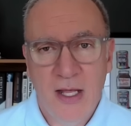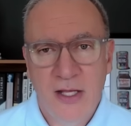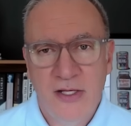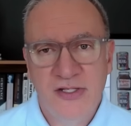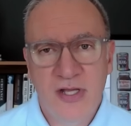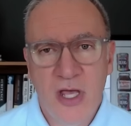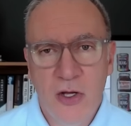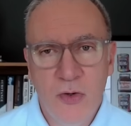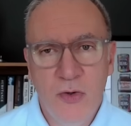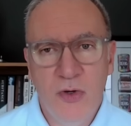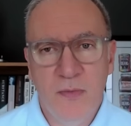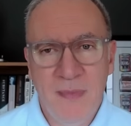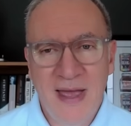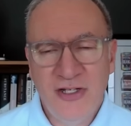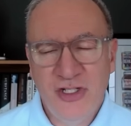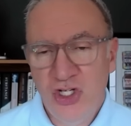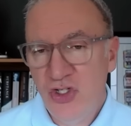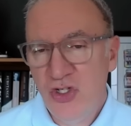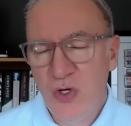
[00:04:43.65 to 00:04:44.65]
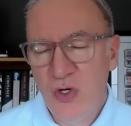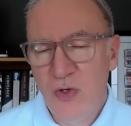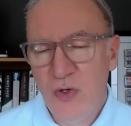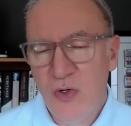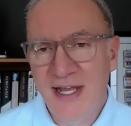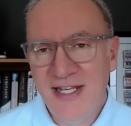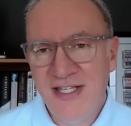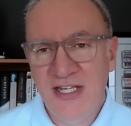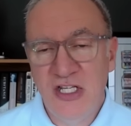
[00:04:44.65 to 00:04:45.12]
So Manchester
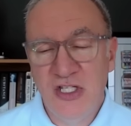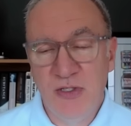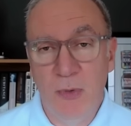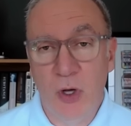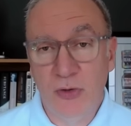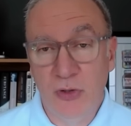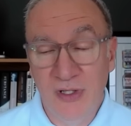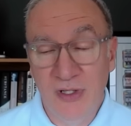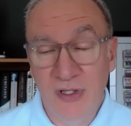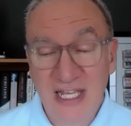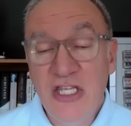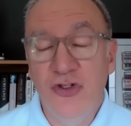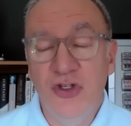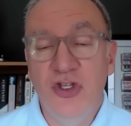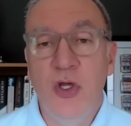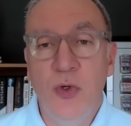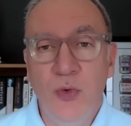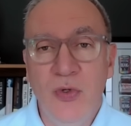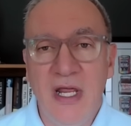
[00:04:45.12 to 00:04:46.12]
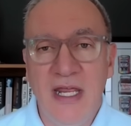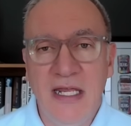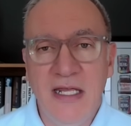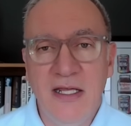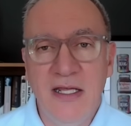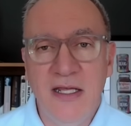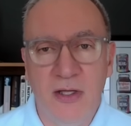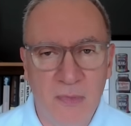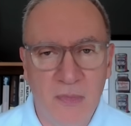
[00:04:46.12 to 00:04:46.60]
United's model is
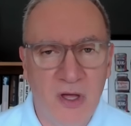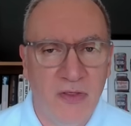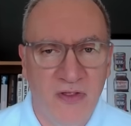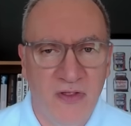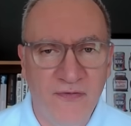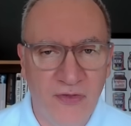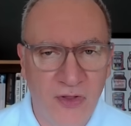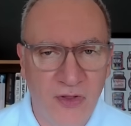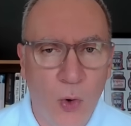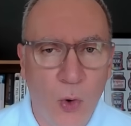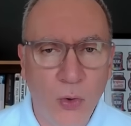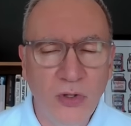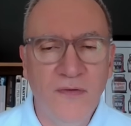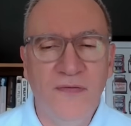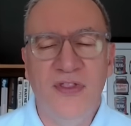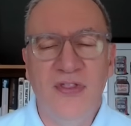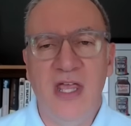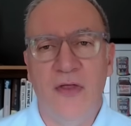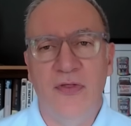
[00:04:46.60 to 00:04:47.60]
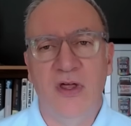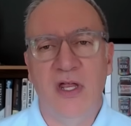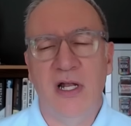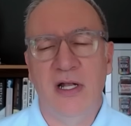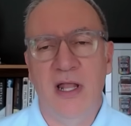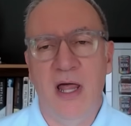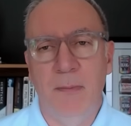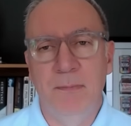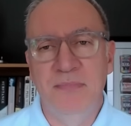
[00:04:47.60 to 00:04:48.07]
unique. The, all of the other
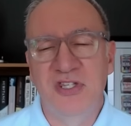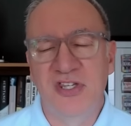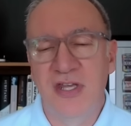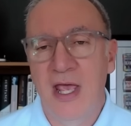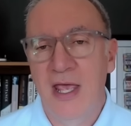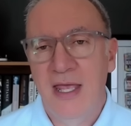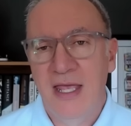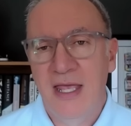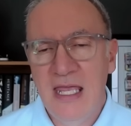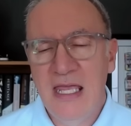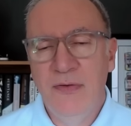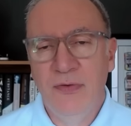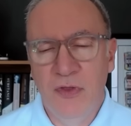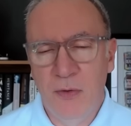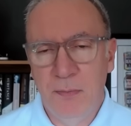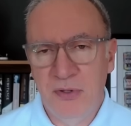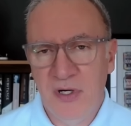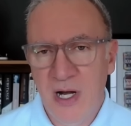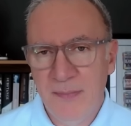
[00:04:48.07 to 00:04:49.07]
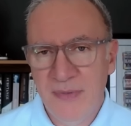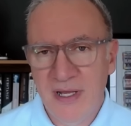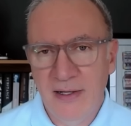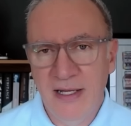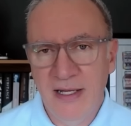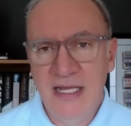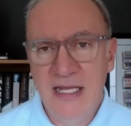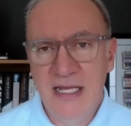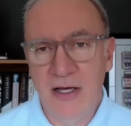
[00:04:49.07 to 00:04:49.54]
clubs in the Premier
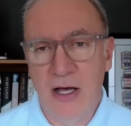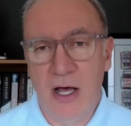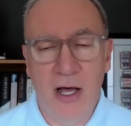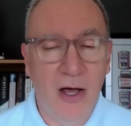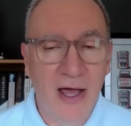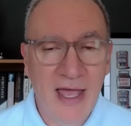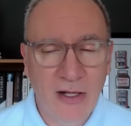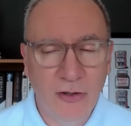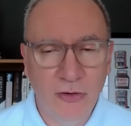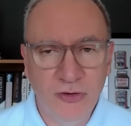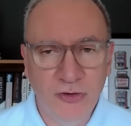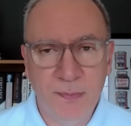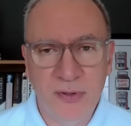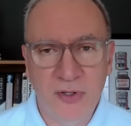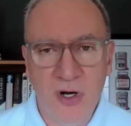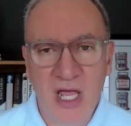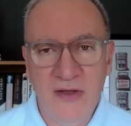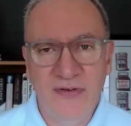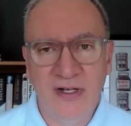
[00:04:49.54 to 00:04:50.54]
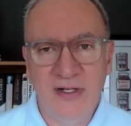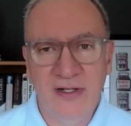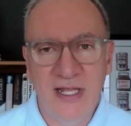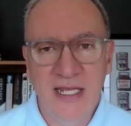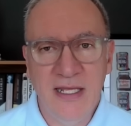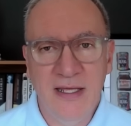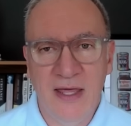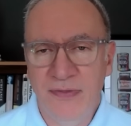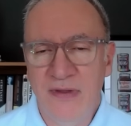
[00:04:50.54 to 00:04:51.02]
League are, are held
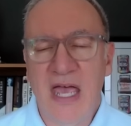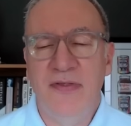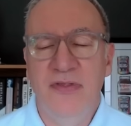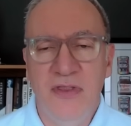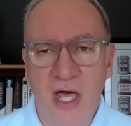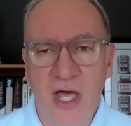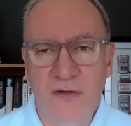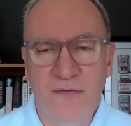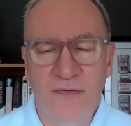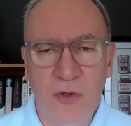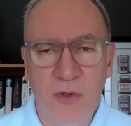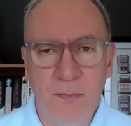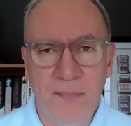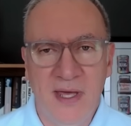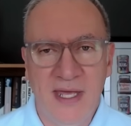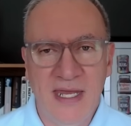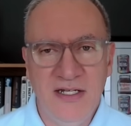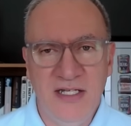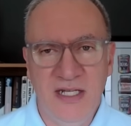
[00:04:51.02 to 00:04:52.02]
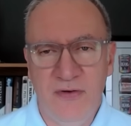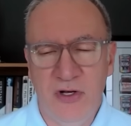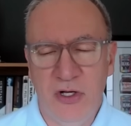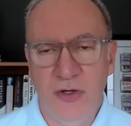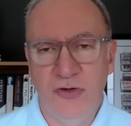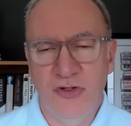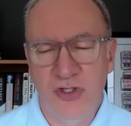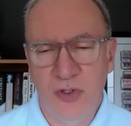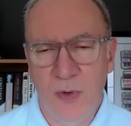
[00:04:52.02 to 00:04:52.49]
privately, and, and none of them pay
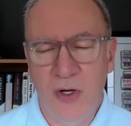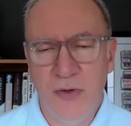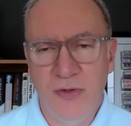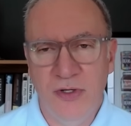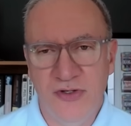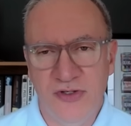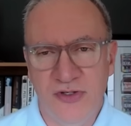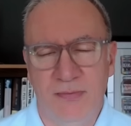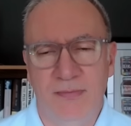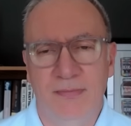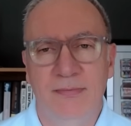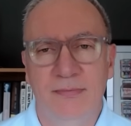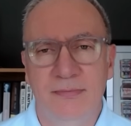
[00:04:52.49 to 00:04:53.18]
dividends to owners.